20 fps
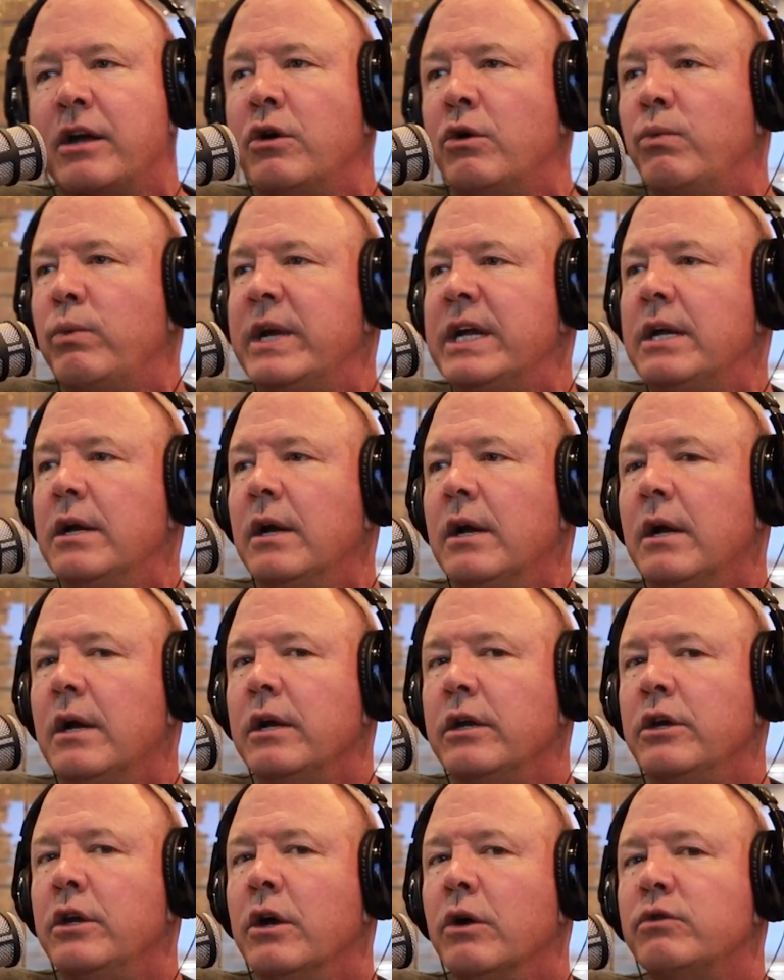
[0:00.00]
Could we,
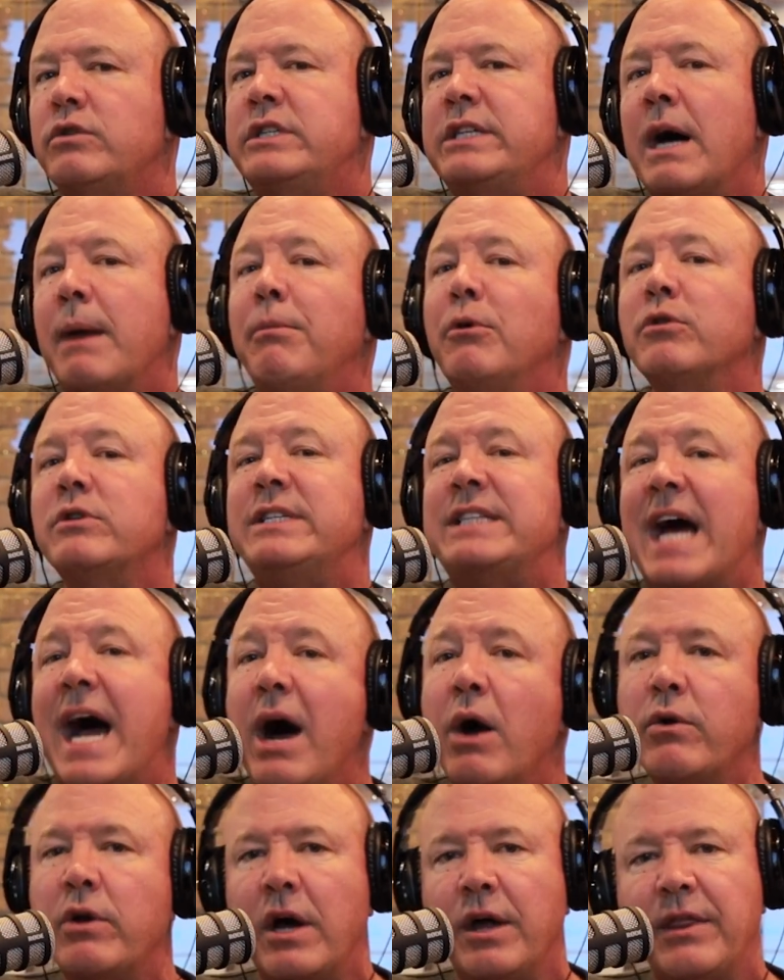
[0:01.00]
you know, double
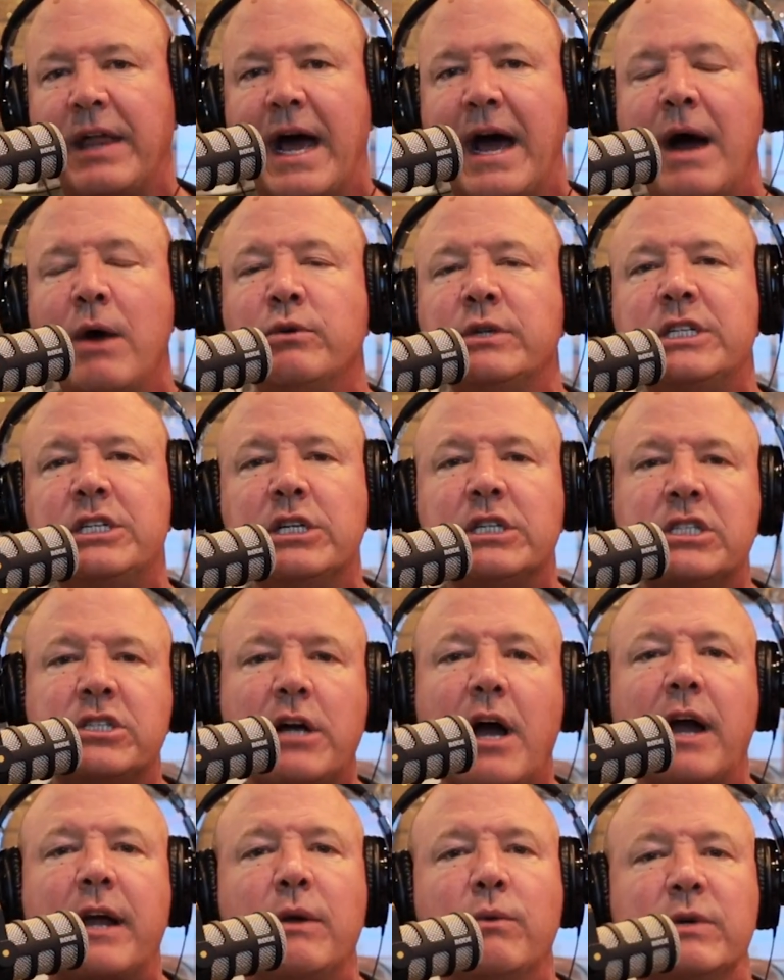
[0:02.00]
down on that? I was just
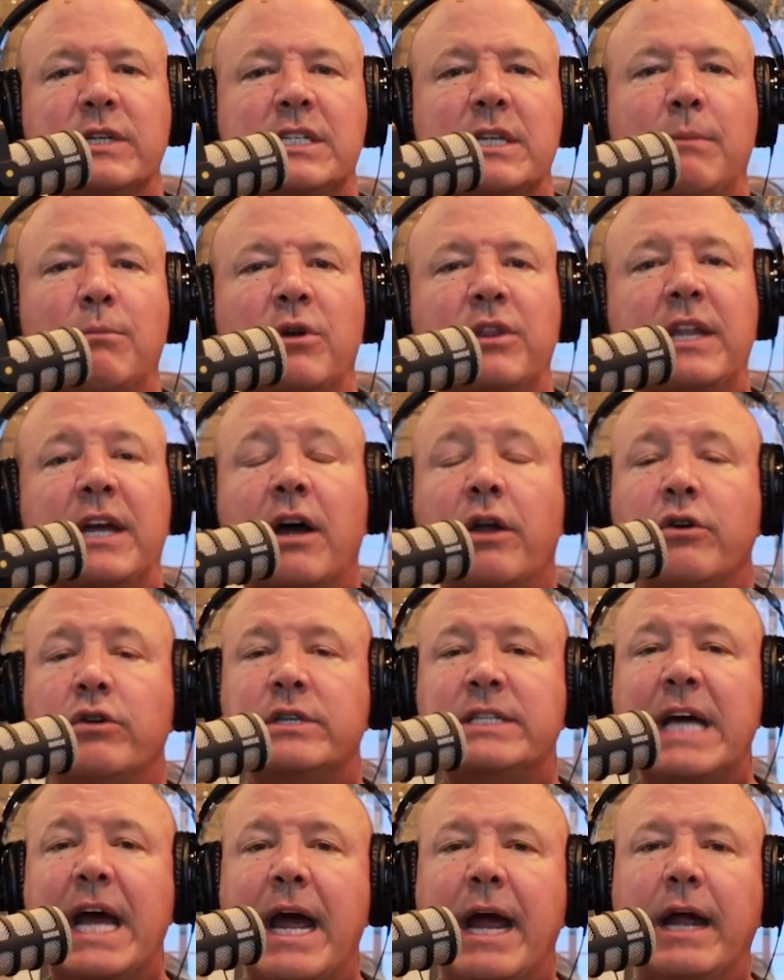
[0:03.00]
talking with someone the other
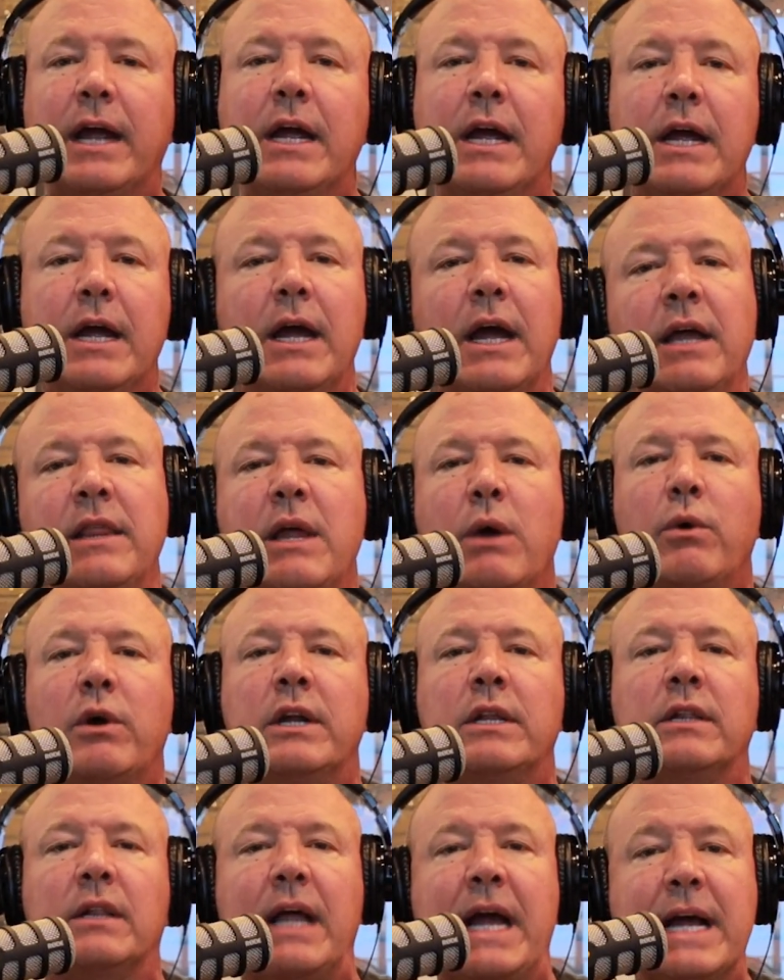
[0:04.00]
day and they were
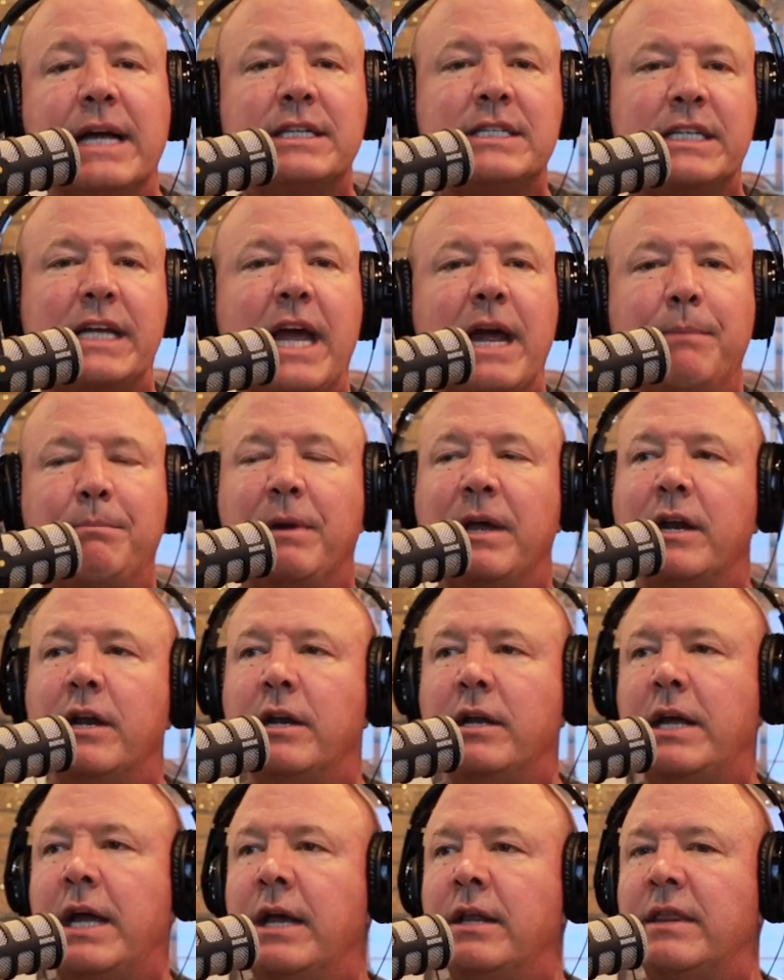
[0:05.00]
in landscaping
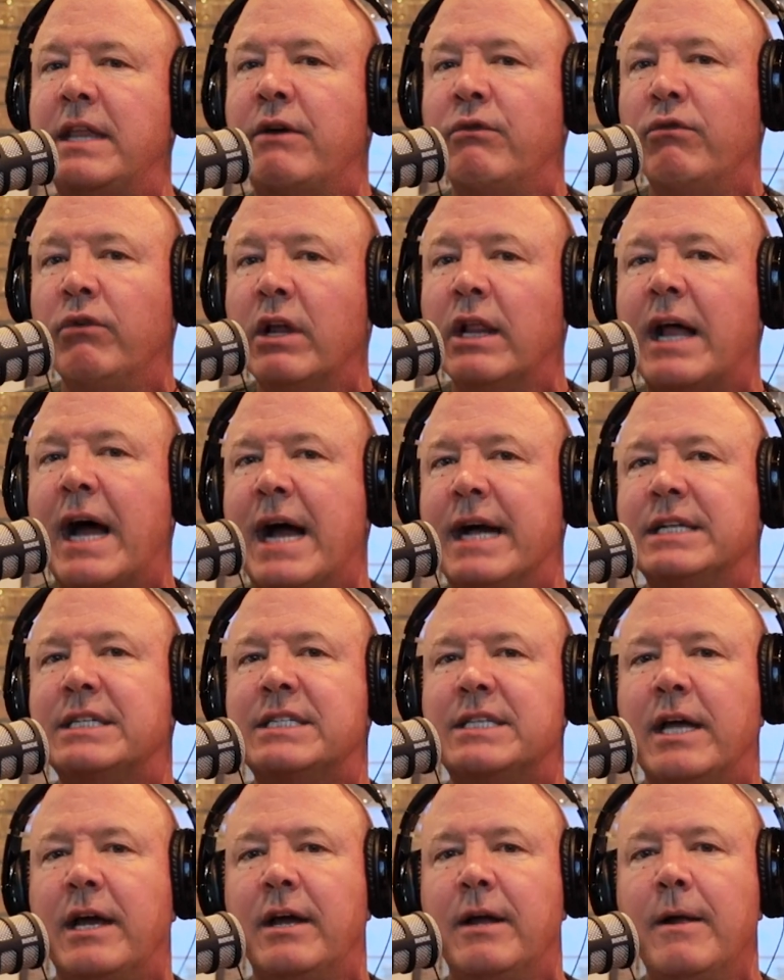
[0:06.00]
and, and they
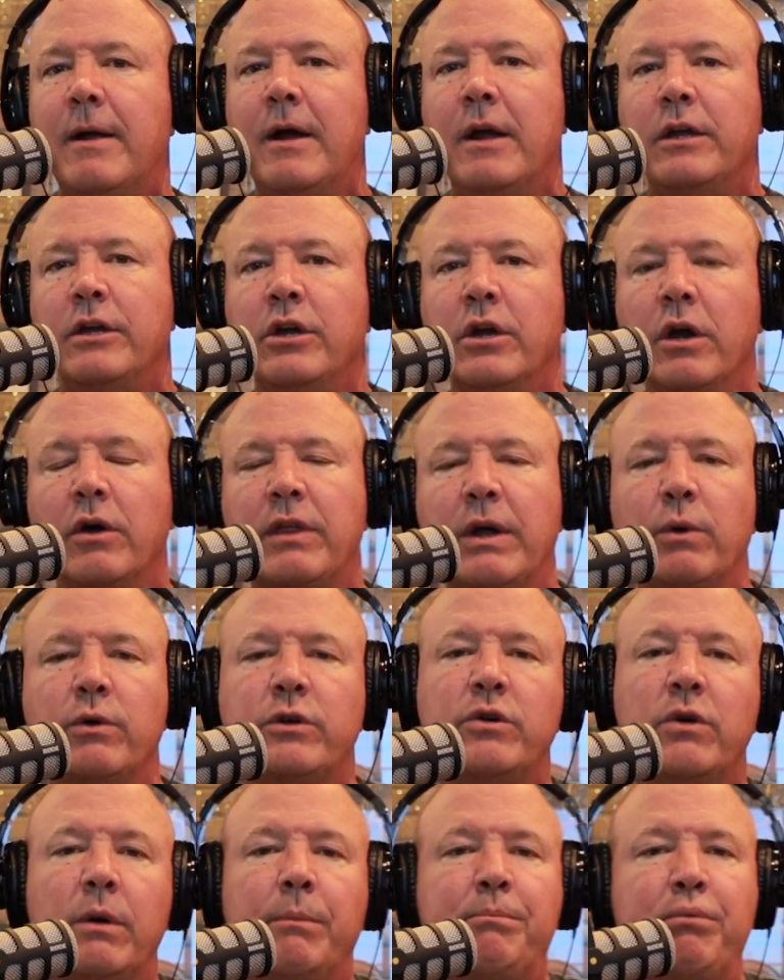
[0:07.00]
realized that, you know, they were
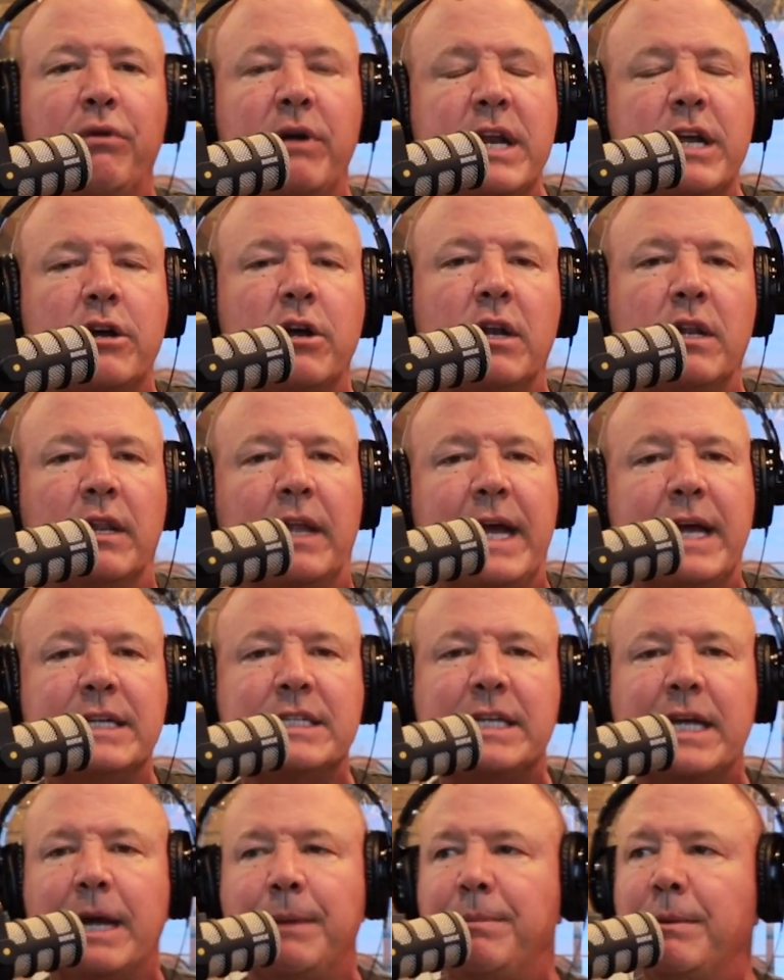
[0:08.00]
doing pretty good in
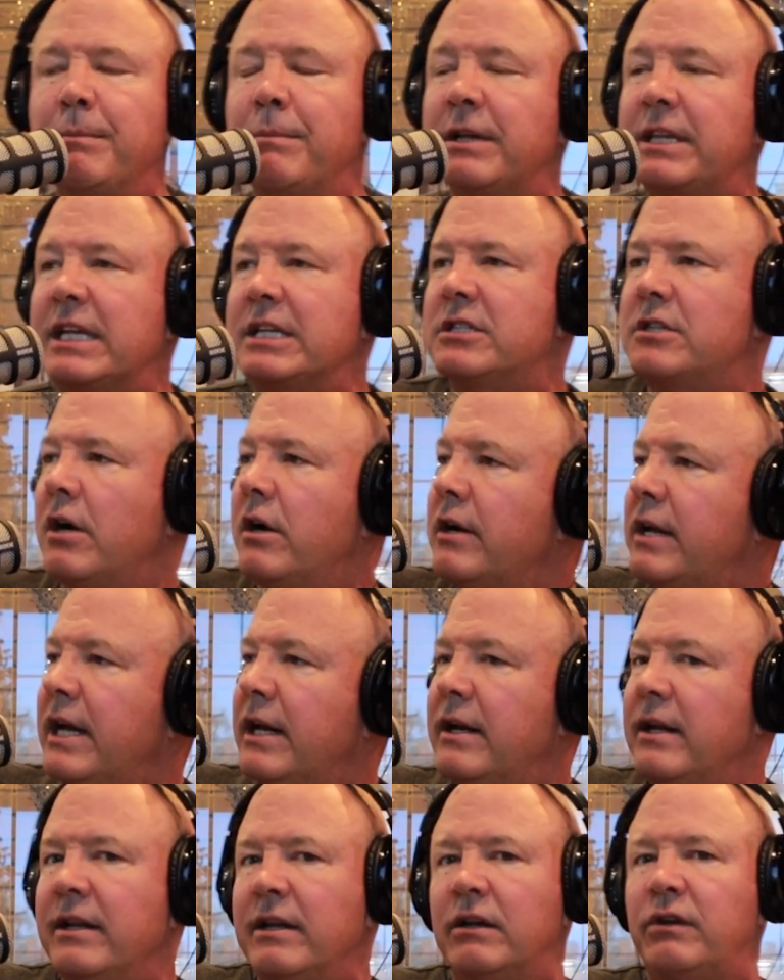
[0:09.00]
landscaping, but they started
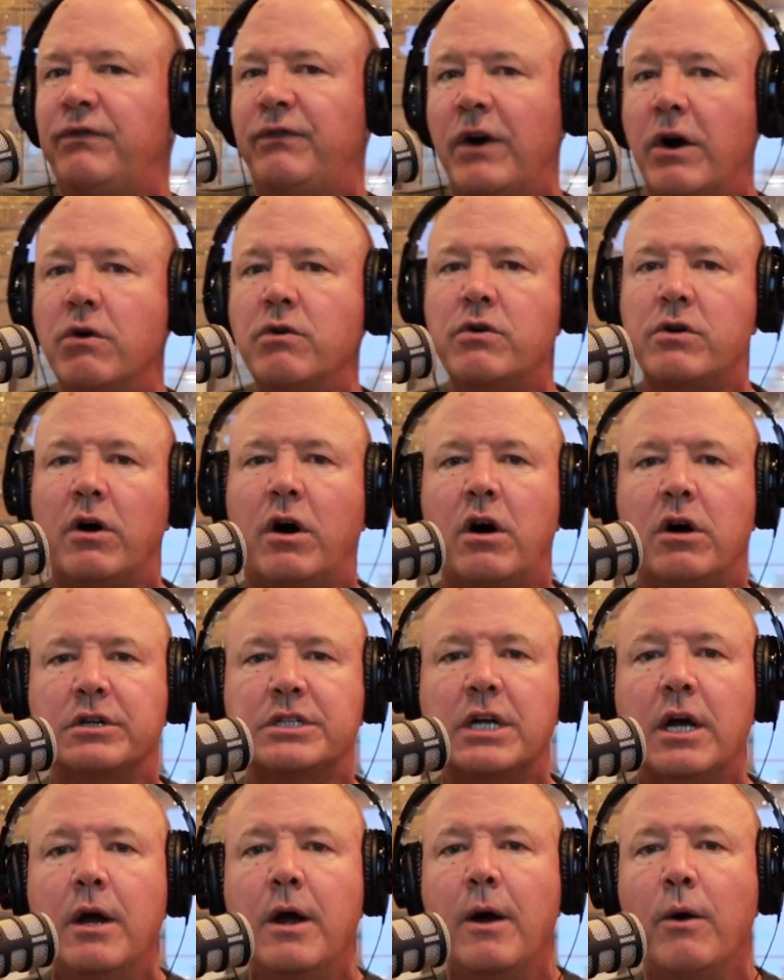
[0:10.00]
getting these phone
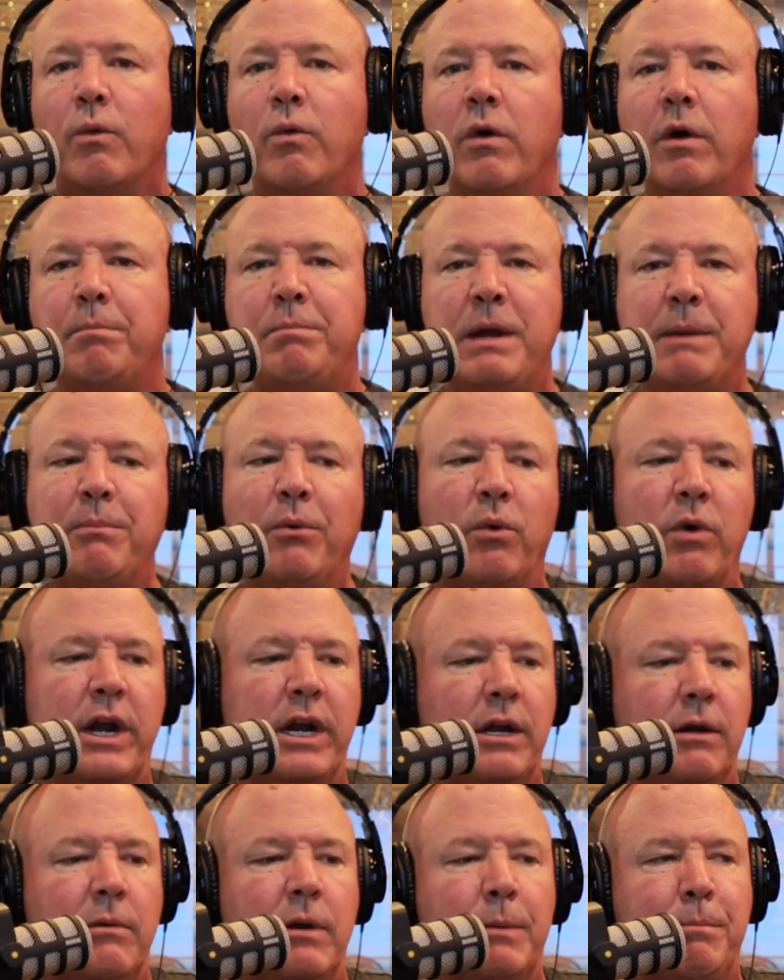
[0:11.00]
calls where people
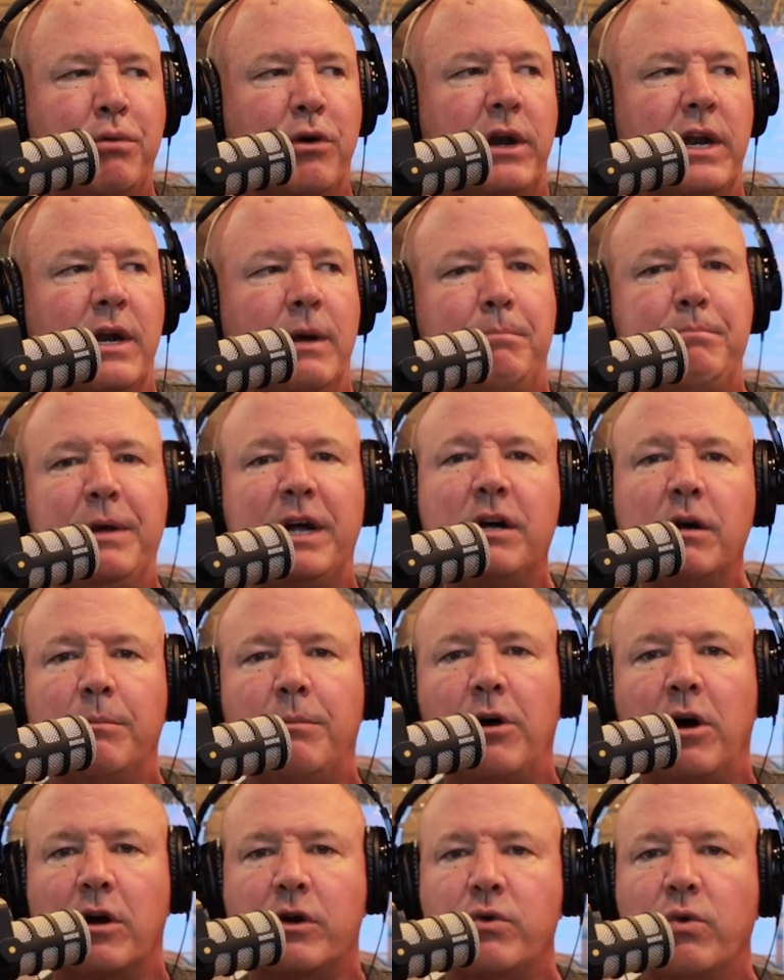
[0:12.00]
wanted them to put in a
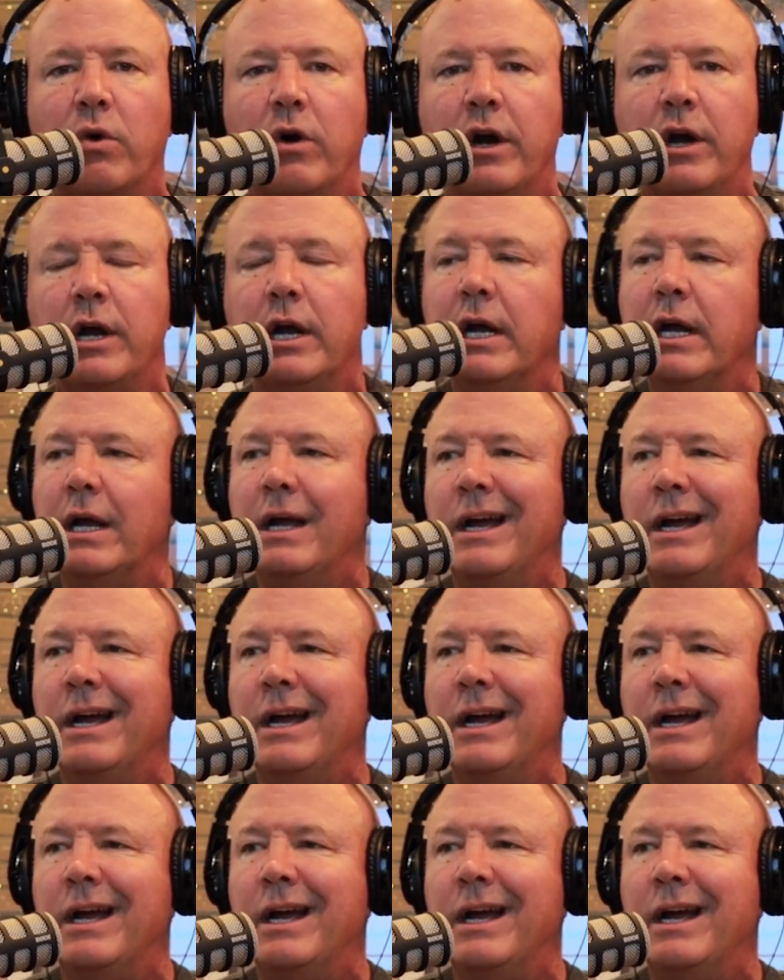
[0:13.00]
pickleball court.